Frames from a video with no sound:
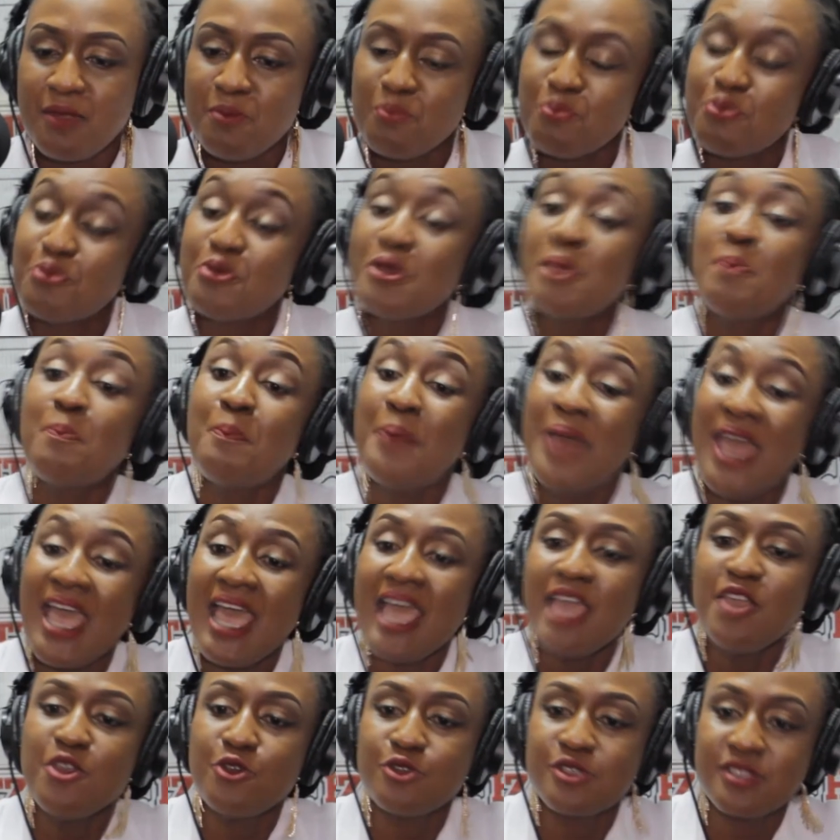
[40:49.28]

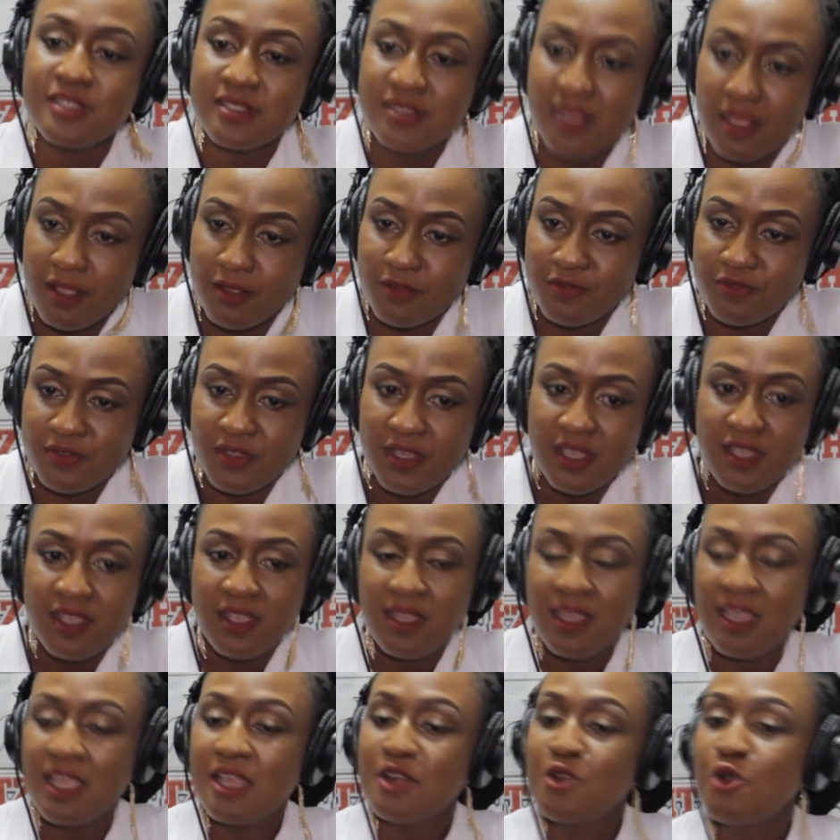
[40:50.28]
prepare yourself
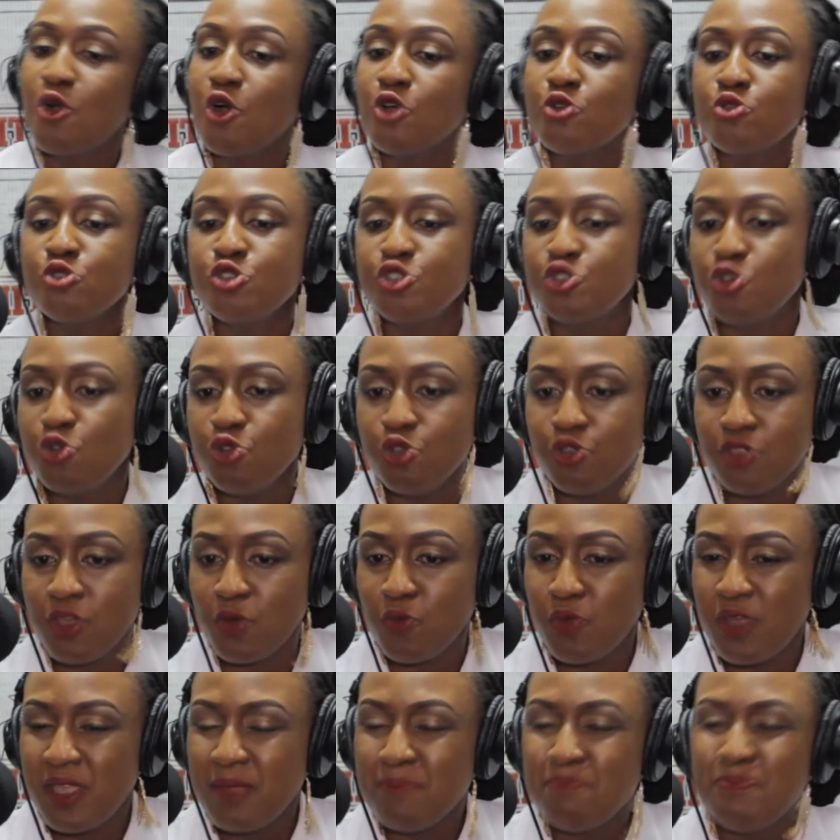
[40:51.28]
and God will show you the
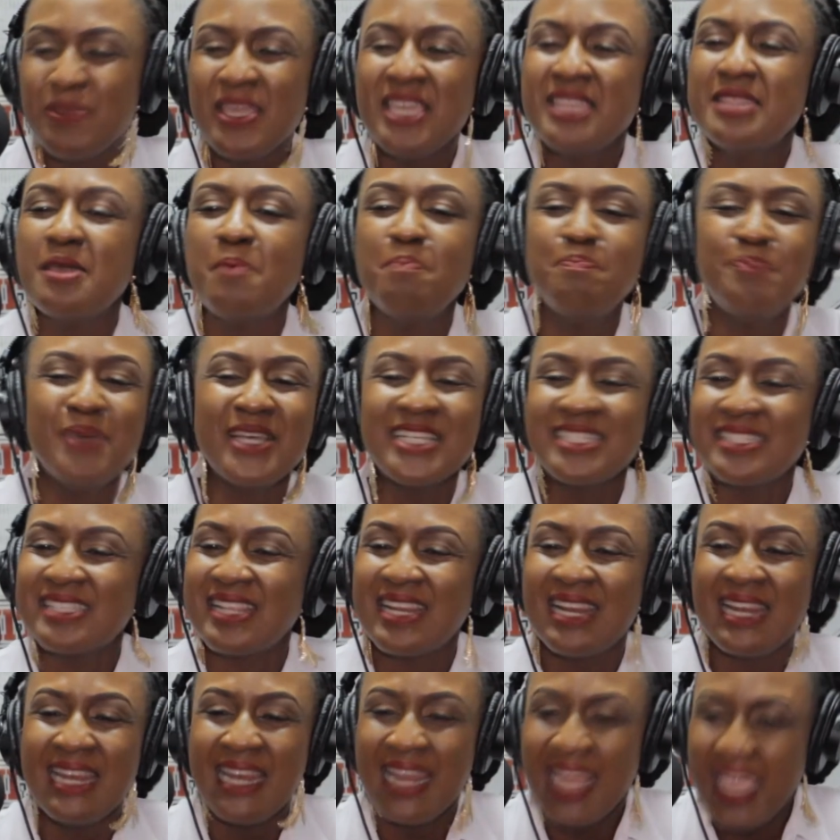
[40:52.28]
way. Be the best
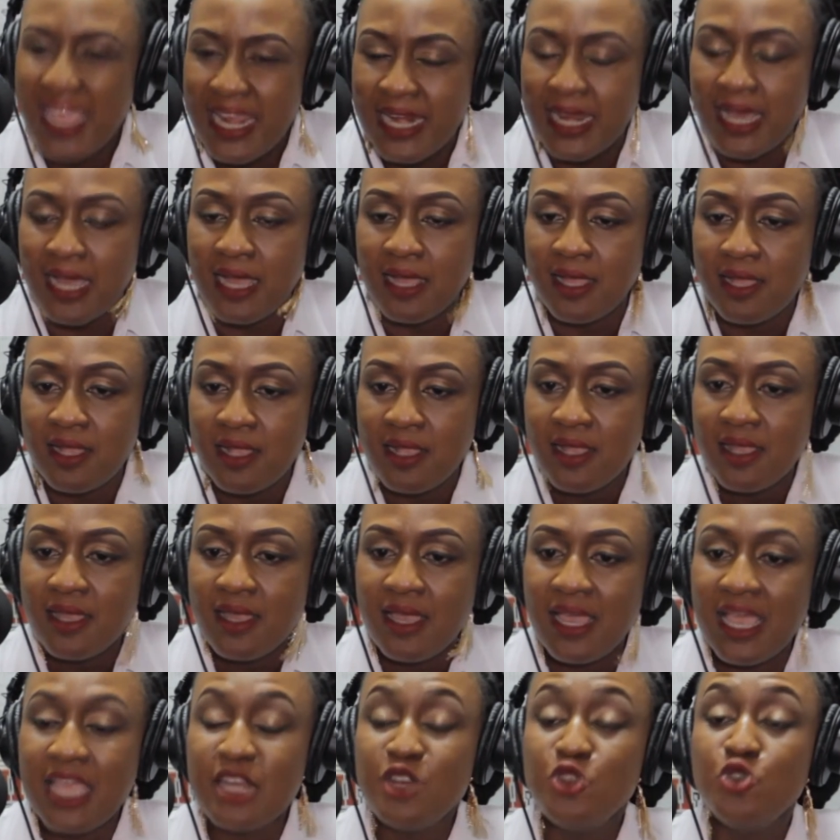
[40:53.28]
learner
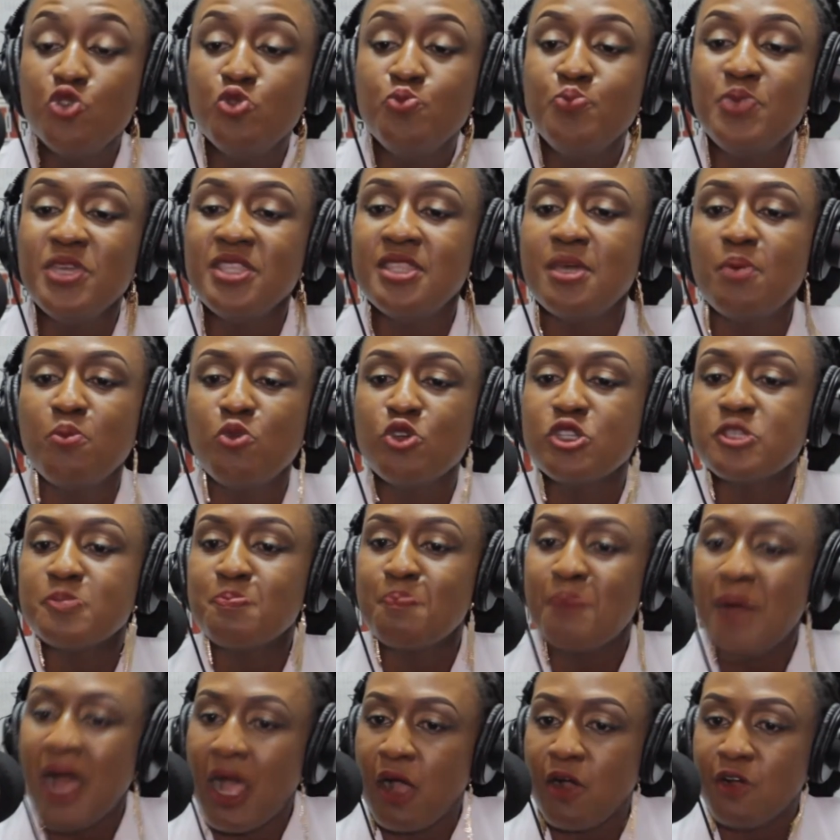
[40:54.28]
and you'll be the
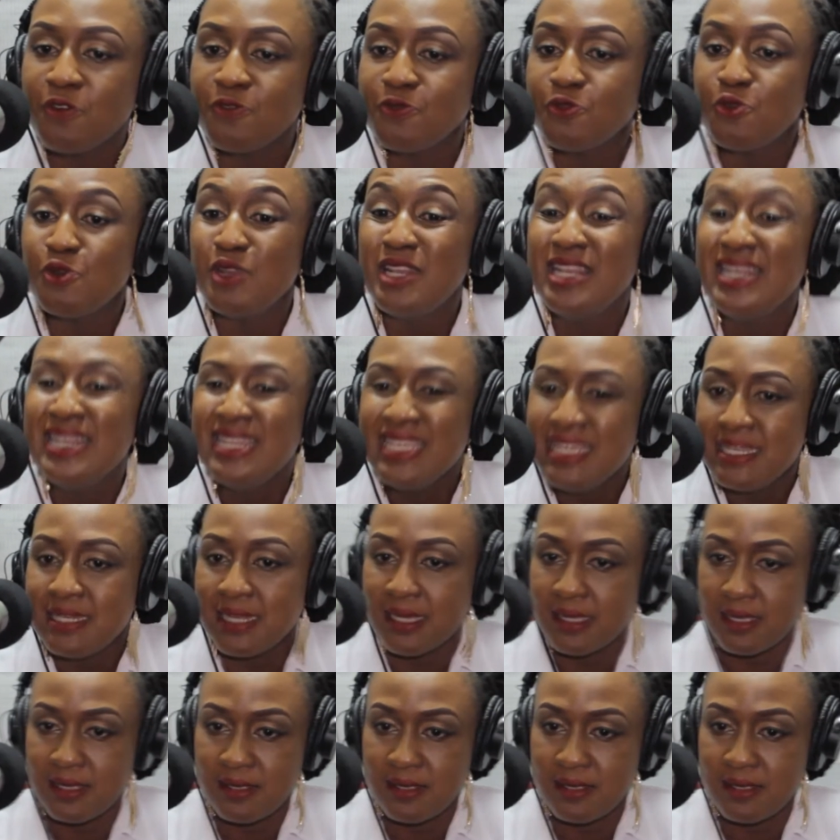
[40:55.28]
most powerful leader.